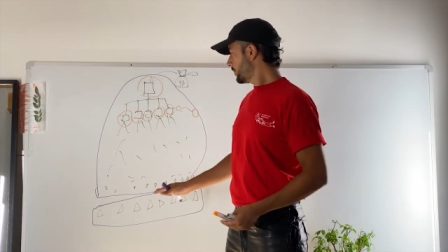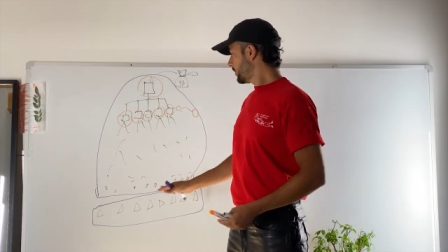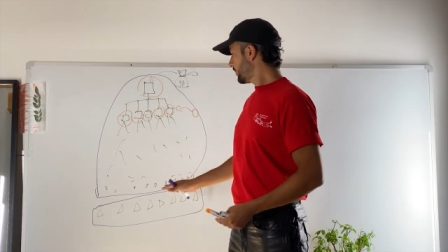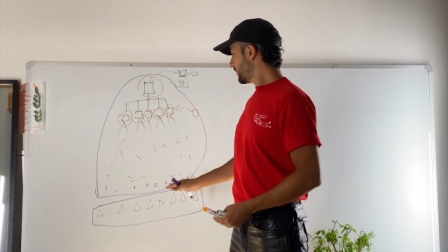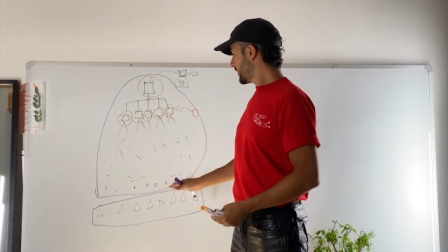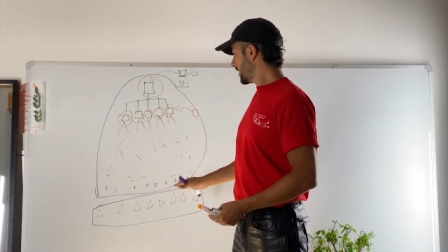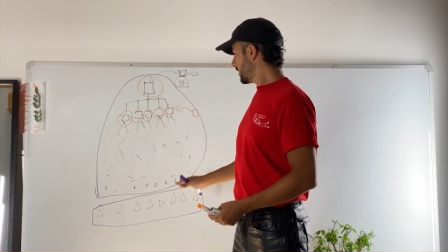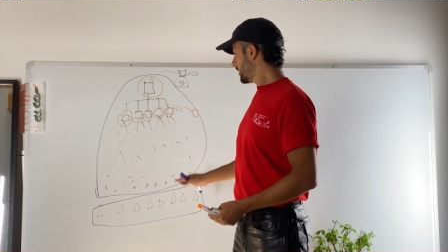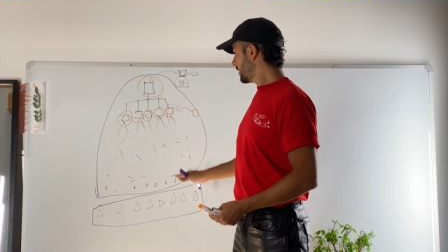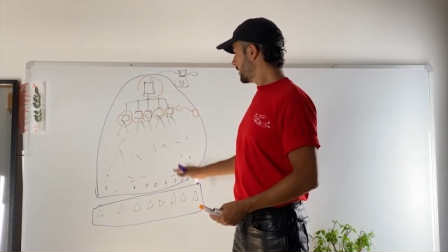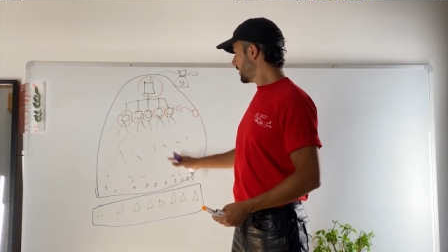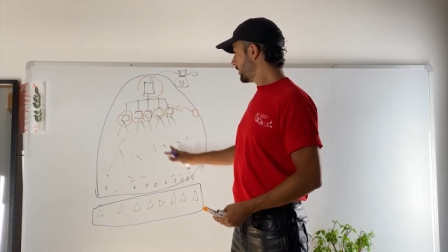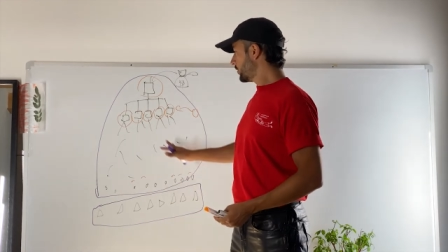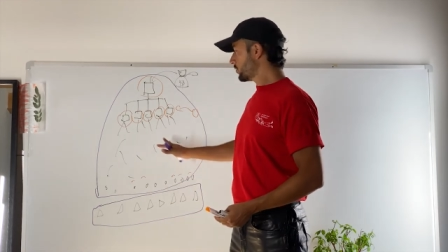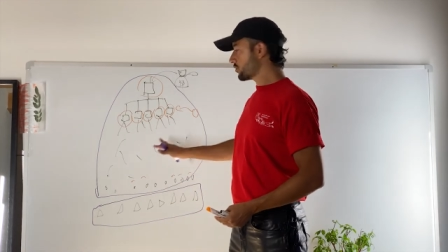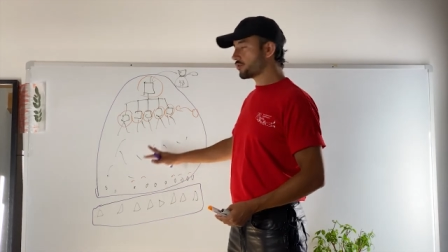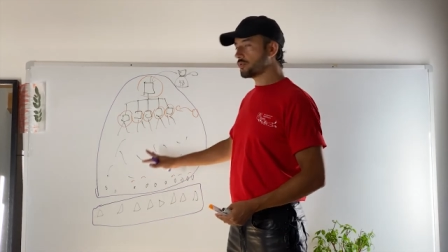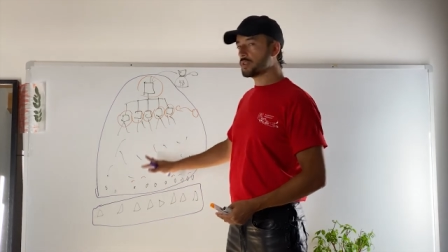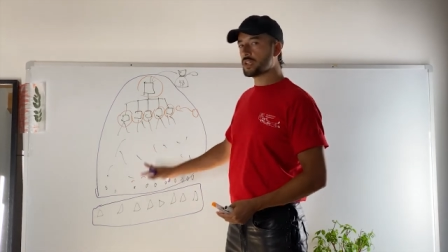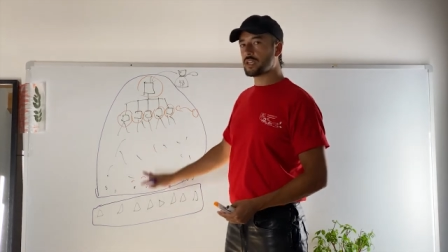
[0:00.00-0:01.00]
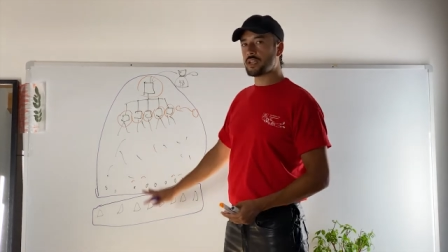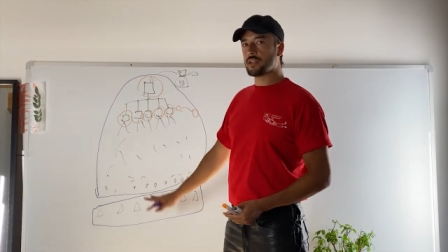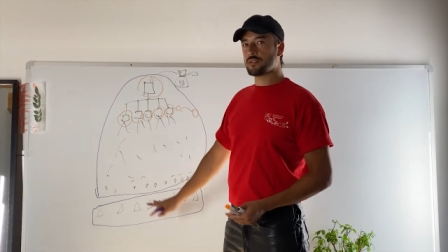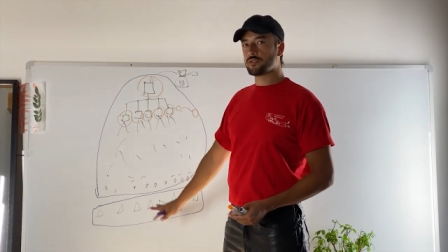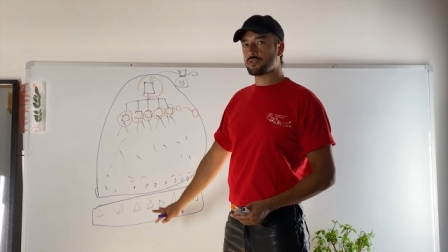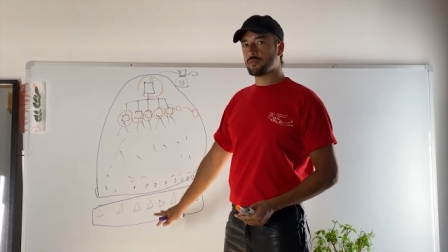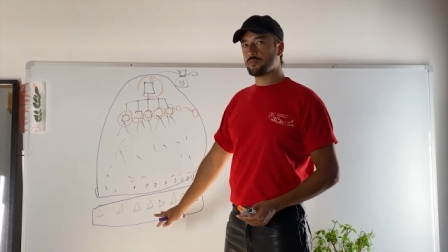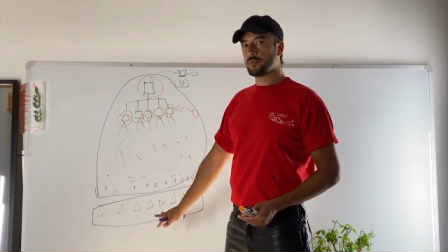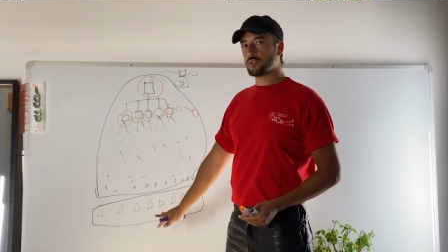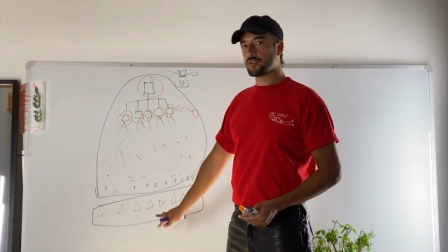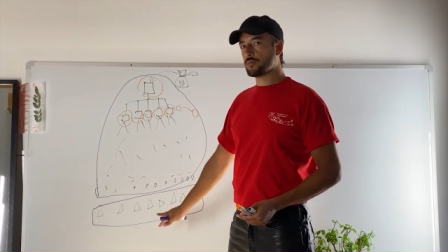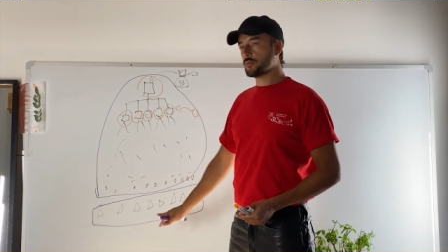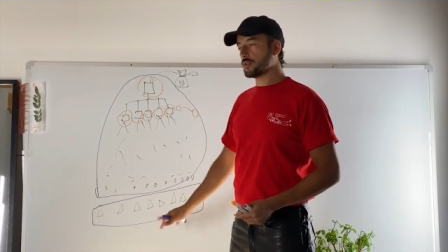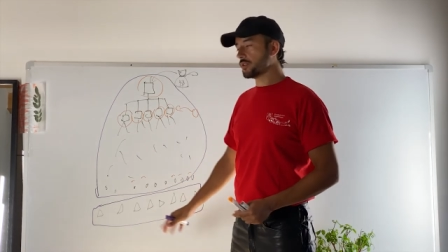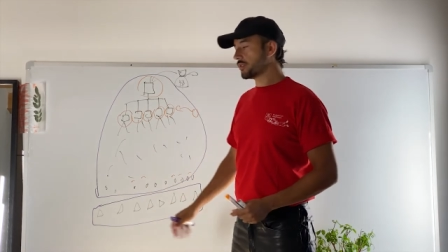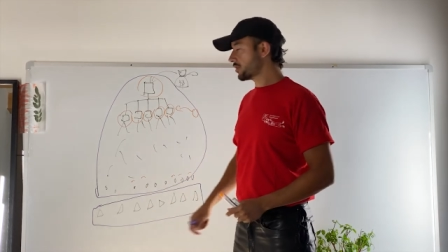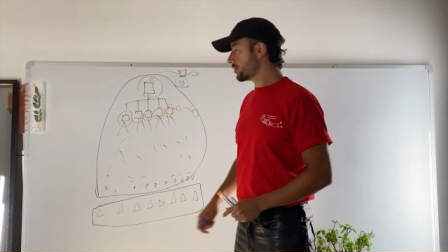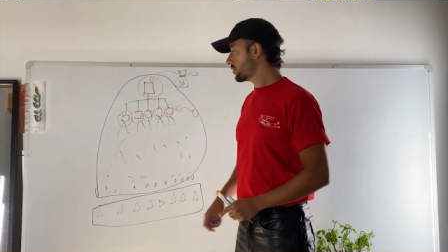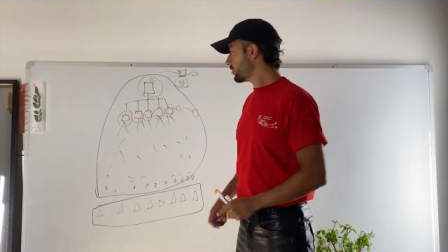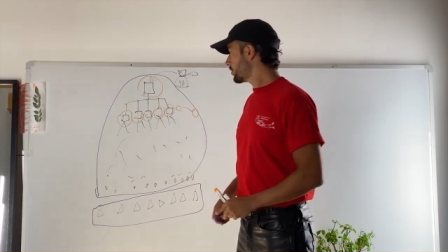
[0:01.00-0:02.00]
they, they don't really care so much
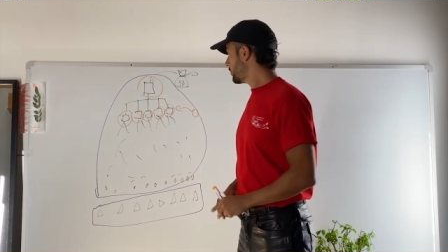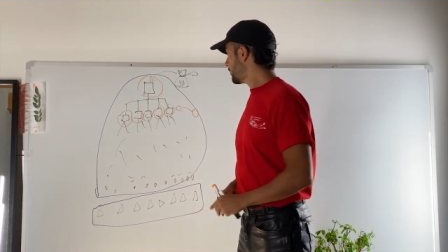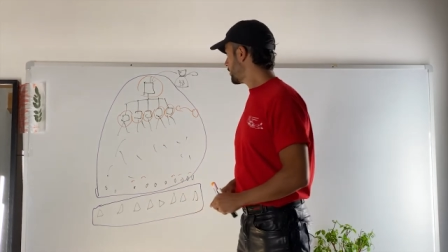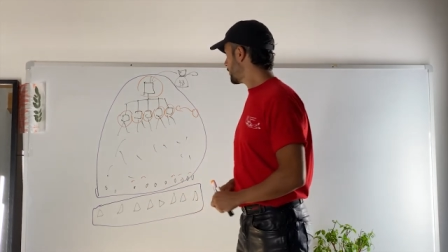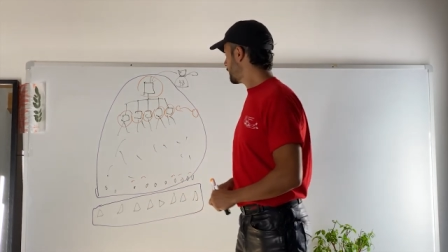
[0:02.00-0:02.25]
about the customer.